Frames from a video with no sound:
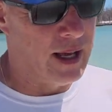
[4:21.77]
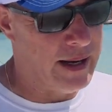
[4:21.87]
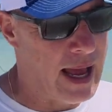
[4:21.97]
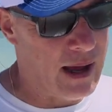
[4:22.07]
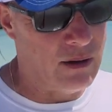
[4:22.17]

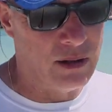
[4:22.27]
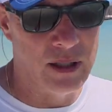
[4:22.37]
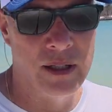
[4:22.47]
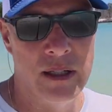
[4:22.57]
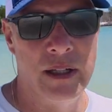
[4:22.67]
and now
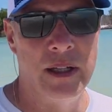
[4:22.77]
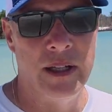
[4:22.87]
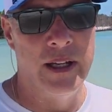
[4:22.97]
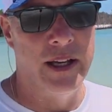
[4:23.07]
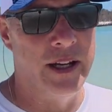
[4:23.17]

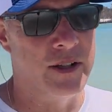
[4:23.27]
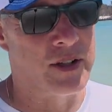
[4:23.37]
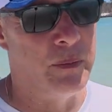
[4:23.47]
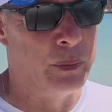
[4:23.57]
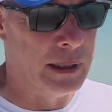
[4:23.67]
it
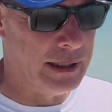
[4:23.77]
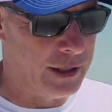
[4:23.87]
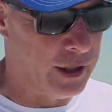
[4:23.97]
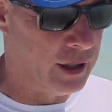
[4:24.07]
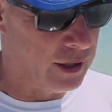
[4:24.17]
is
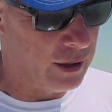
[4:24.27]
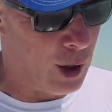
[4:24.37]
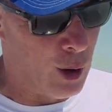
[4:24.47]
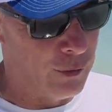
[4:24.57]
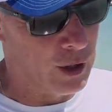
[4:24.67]
completely
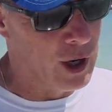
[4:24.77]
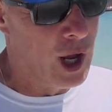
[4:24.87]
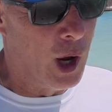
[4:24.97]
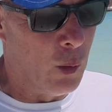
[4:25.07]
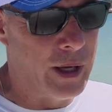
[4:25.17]
over.
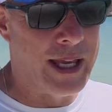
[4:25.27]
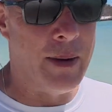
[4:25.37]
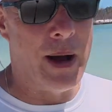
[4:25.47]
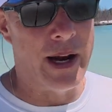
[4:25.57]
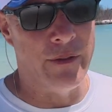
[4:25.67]
We
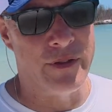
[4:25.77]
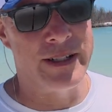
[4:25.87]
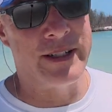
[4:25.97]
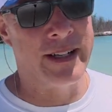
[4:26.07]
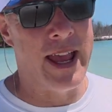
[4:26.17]
came out
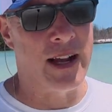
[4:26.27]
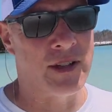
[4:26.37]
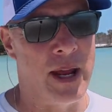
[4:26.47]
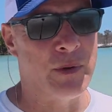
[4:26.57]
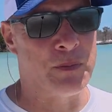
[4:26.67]
of
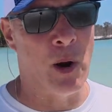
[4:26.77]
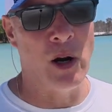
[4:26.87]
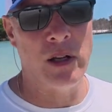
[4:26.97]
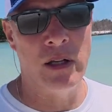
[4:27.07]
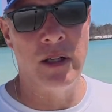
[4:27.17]
Caxambas
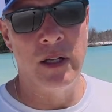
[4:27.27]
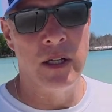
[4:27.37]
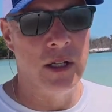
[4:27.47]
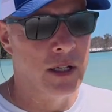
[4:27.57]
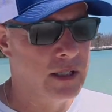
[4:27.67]
Park
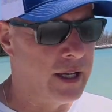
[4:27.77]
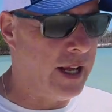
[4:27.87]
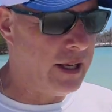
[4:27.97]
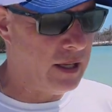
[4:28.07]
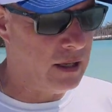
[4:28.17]

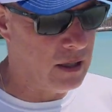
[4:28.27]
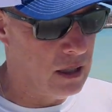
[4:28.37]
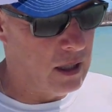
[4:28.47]
today.